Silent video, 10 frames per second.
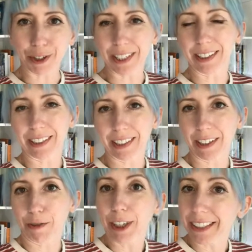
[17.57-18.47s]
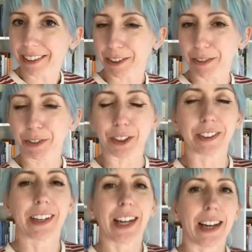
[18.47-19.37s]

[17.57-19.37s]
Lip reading: writing tone of voice,